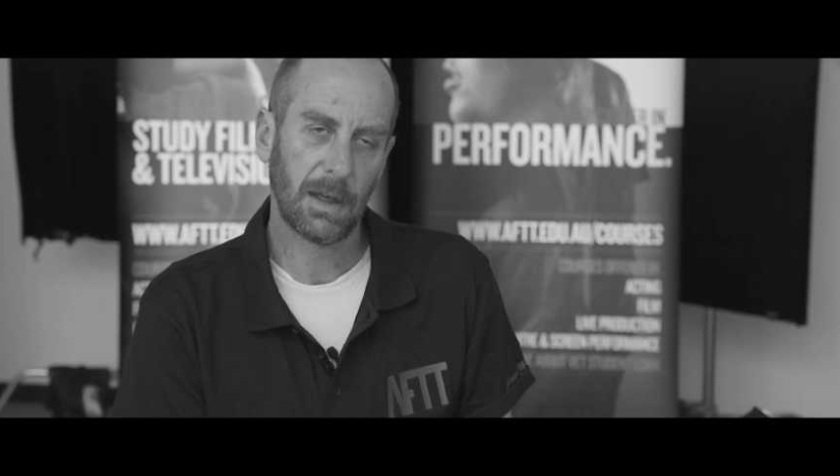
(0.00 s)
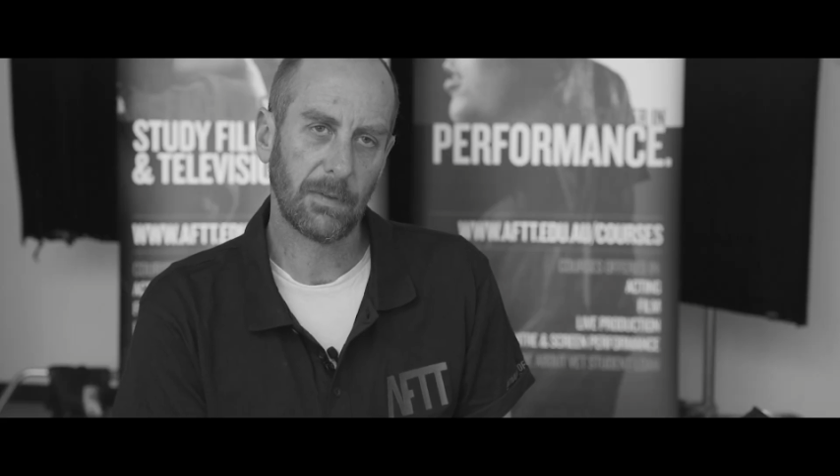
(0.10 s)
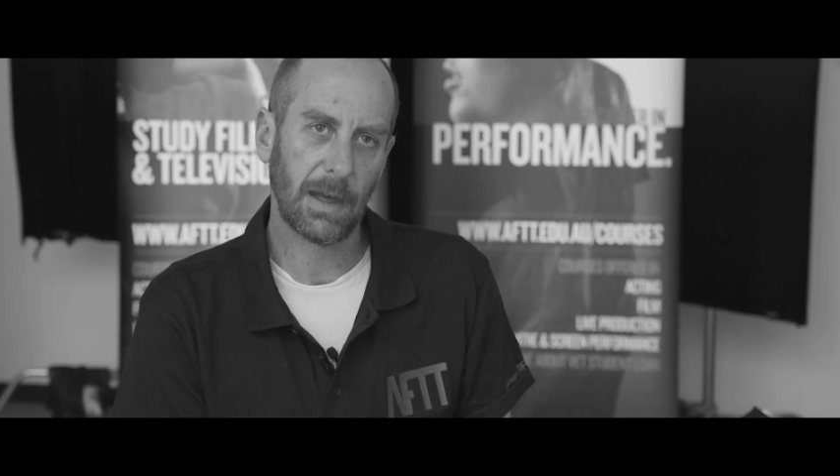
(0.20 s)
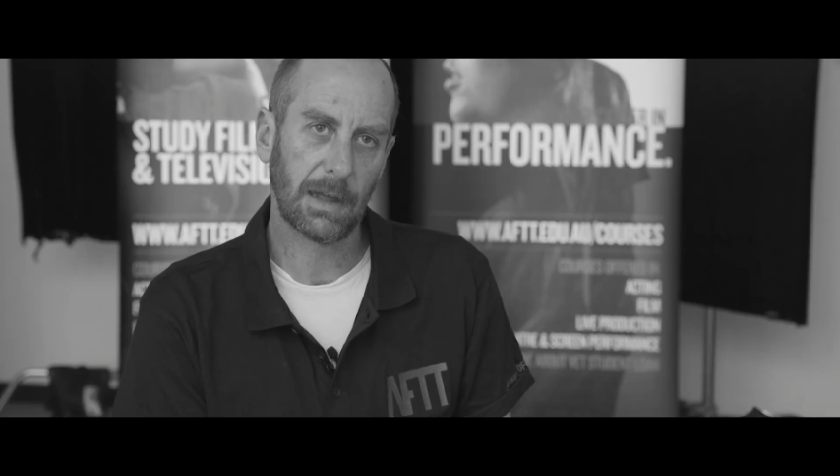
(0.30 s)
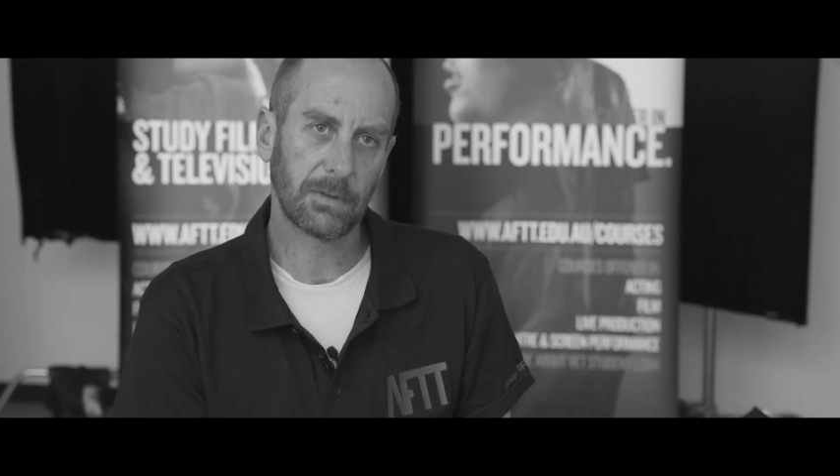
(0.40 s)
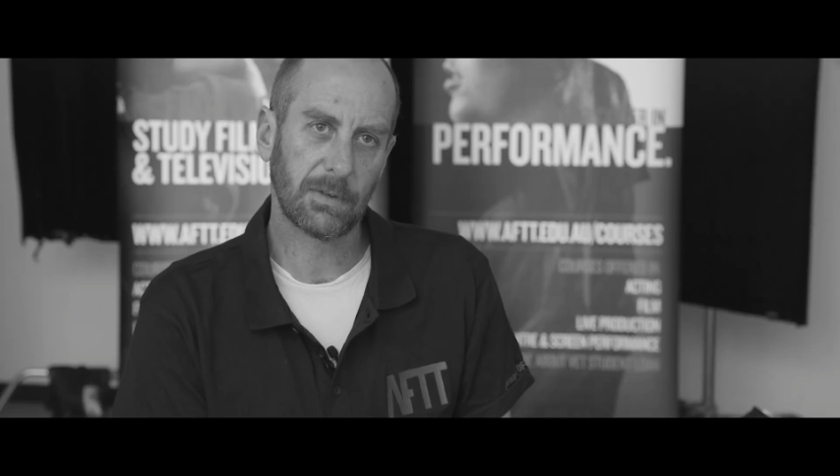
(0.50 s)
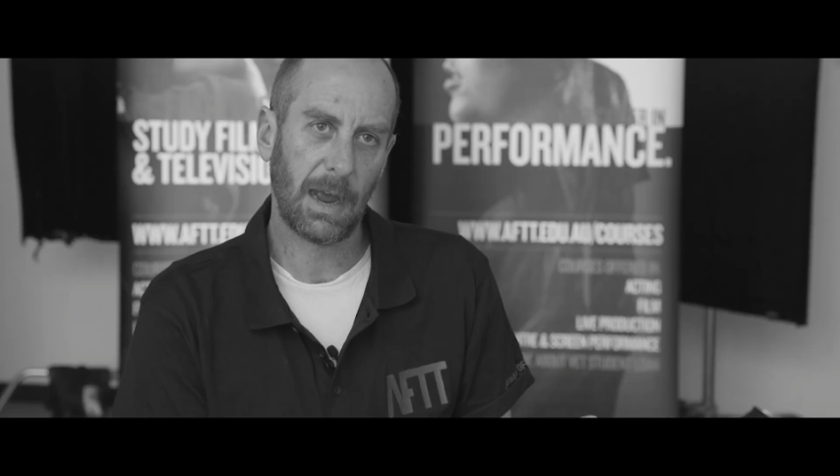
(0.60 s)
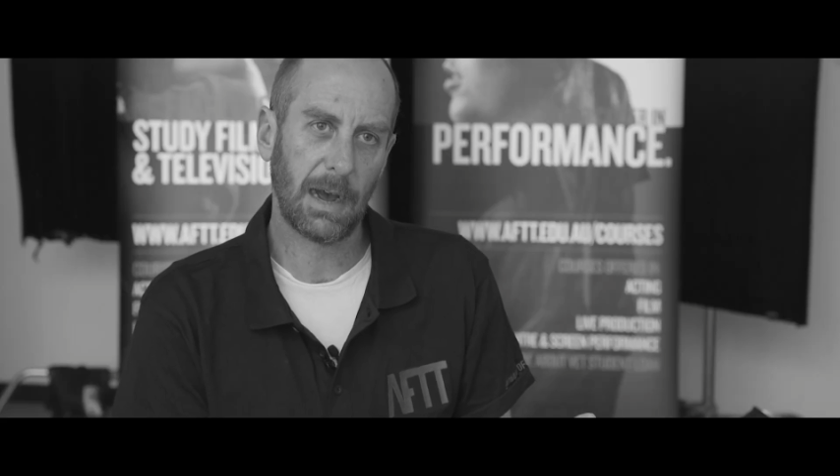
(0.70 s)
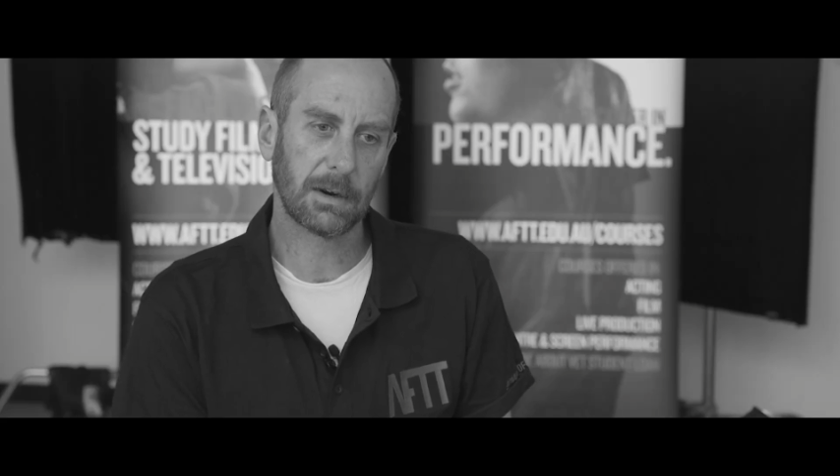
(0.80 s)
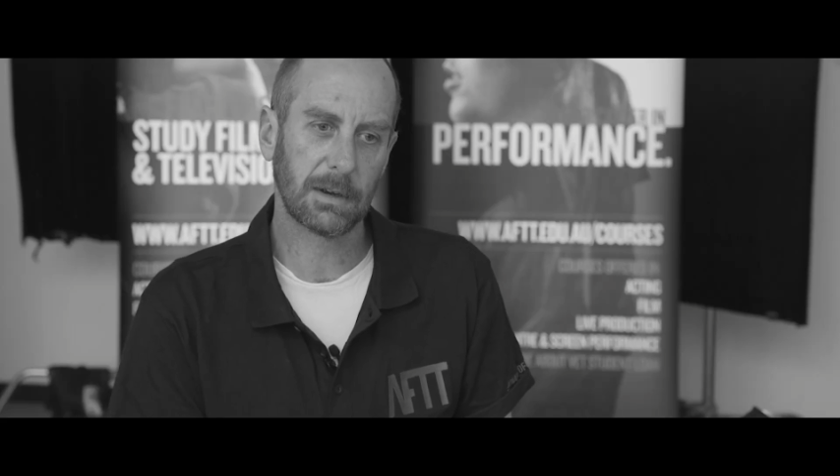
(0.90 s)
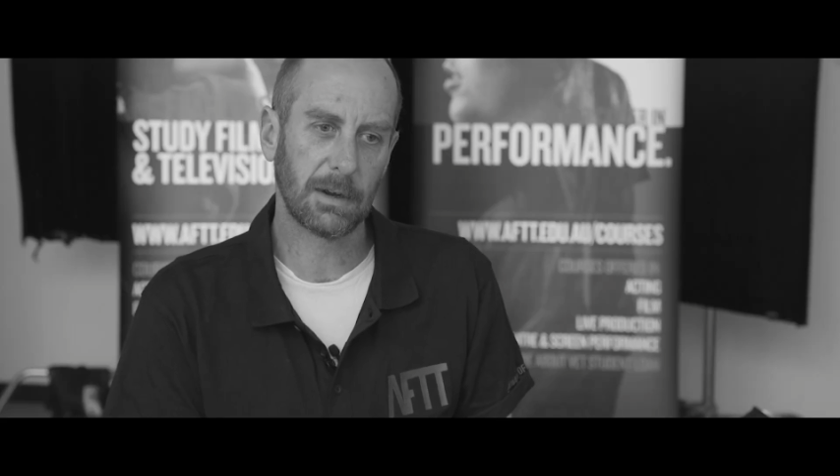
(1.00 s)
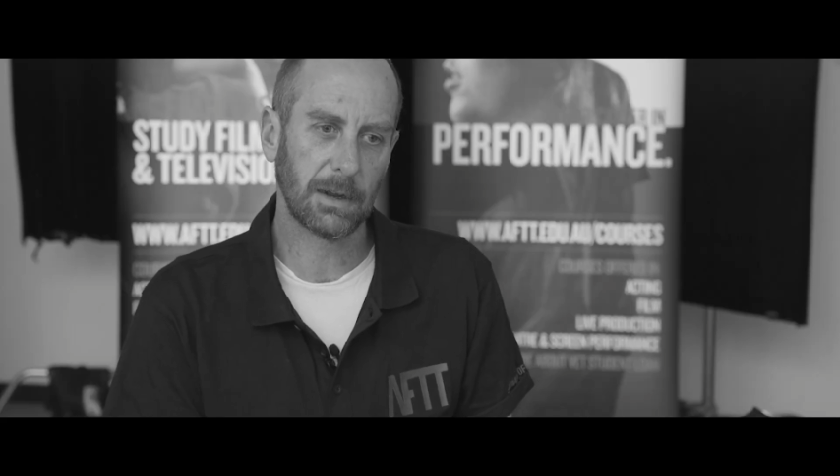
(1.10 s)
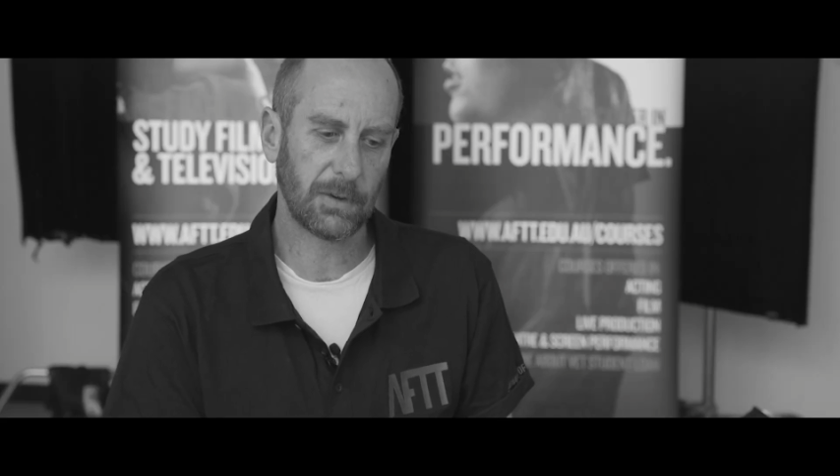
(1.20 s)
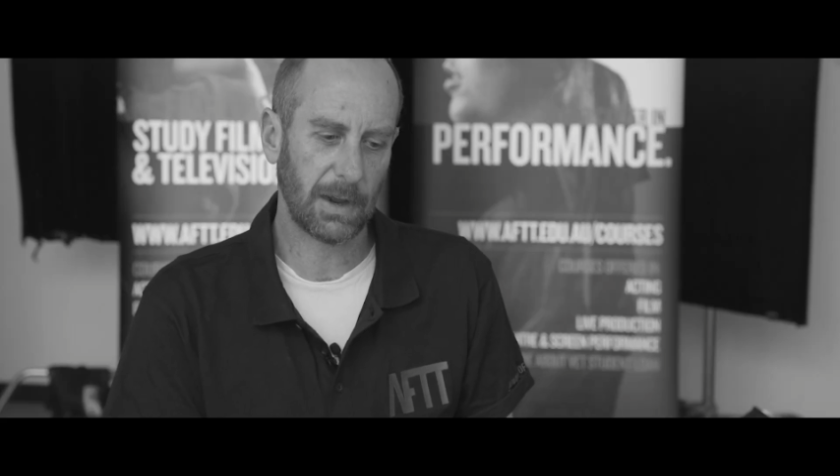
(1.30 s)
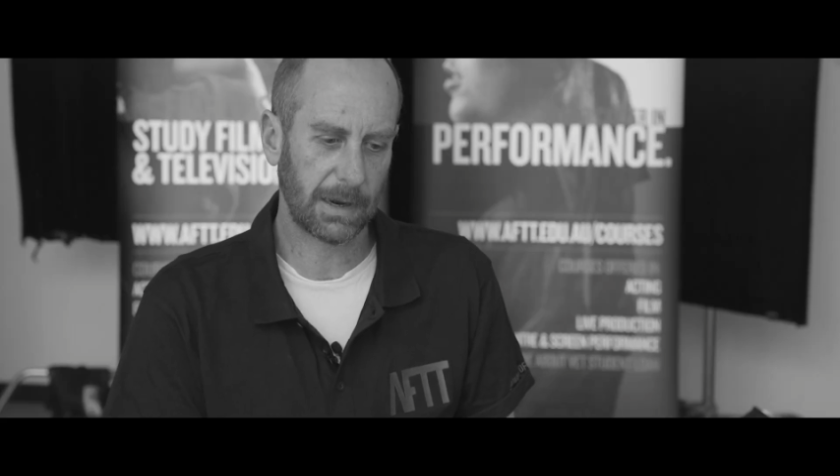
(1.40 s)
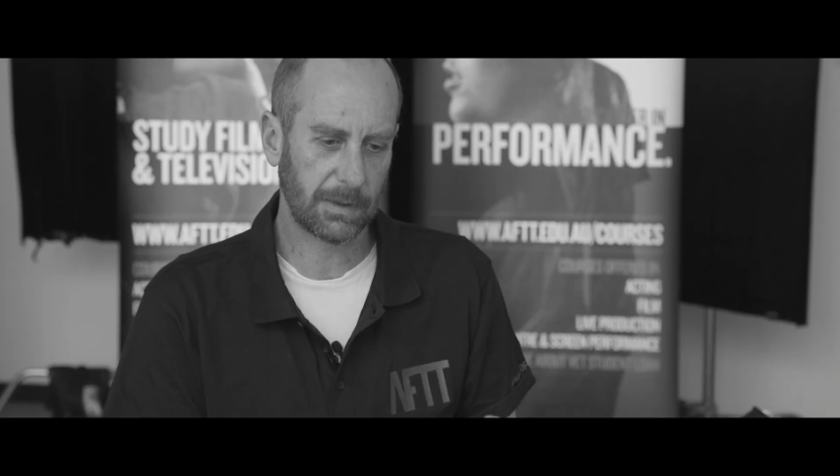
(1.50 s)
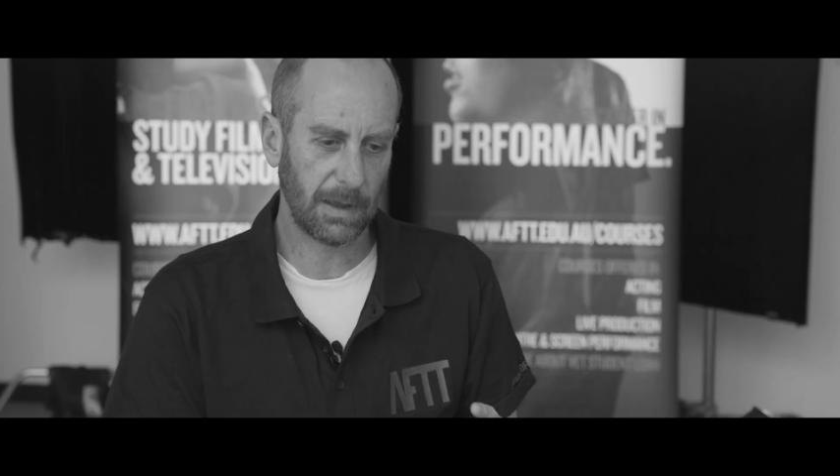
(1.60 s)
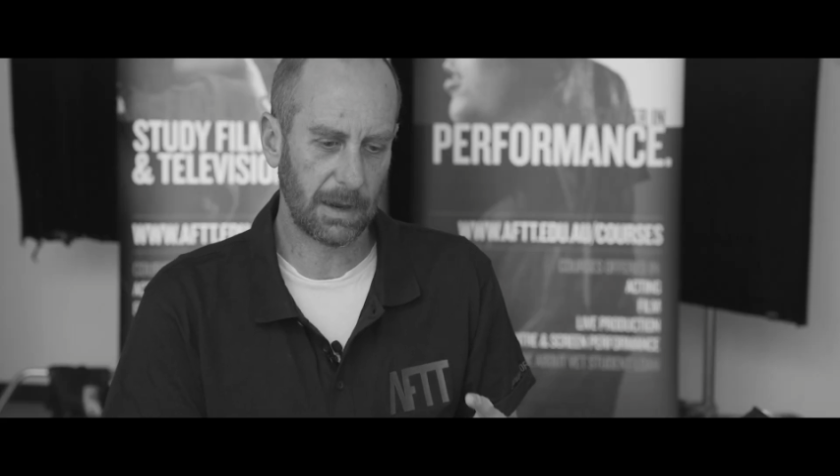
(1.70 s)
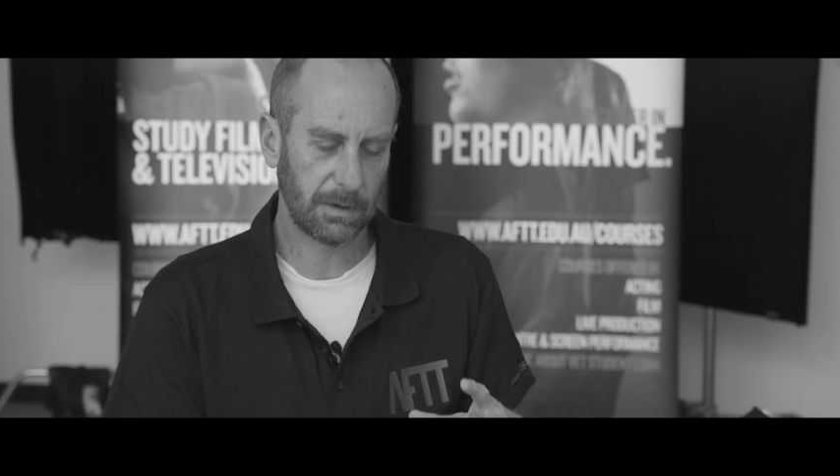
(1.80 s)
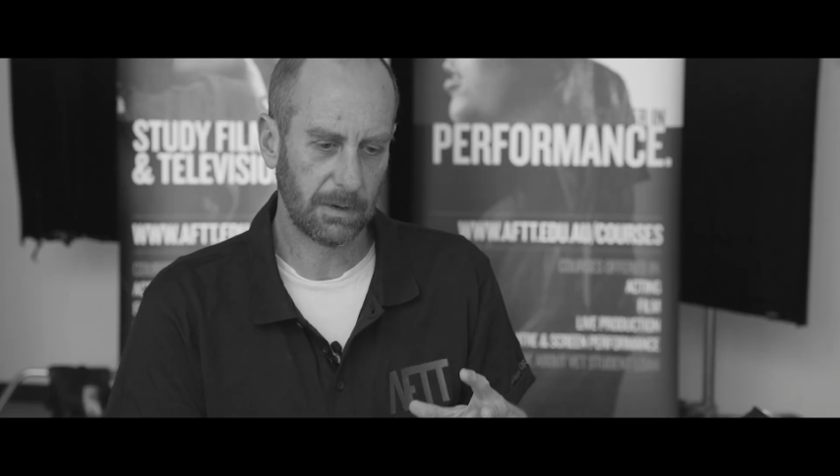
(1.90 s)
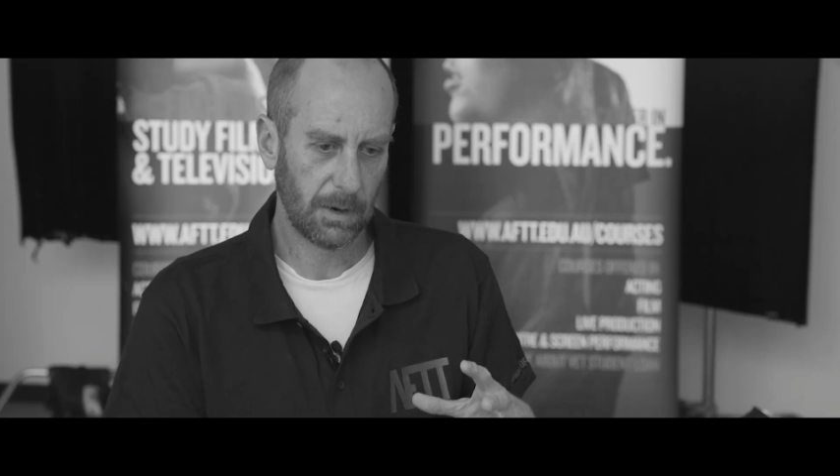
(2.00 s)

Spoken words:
and that's how can I take that